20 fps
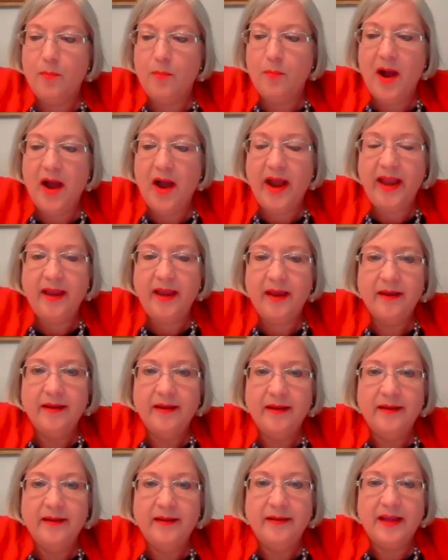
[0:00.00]
my
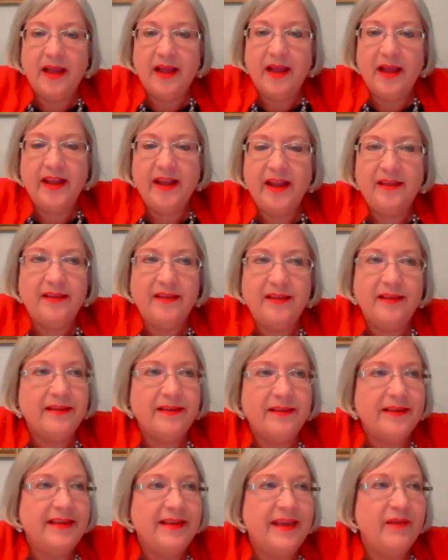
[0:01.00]
kind of
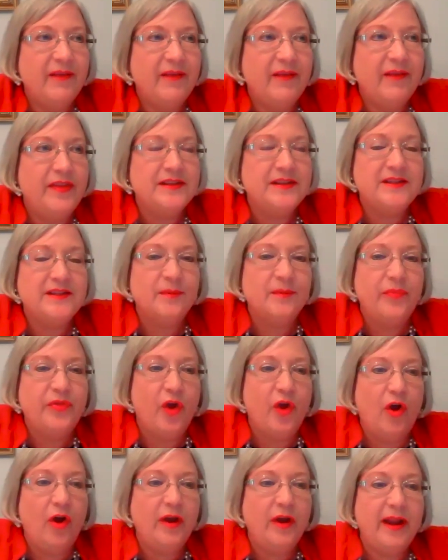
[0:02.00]
given this some
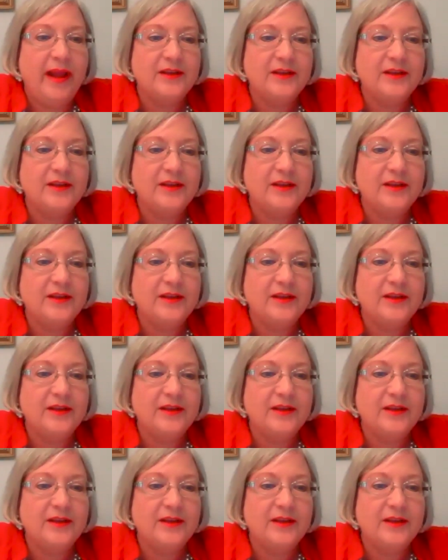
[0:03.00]
thought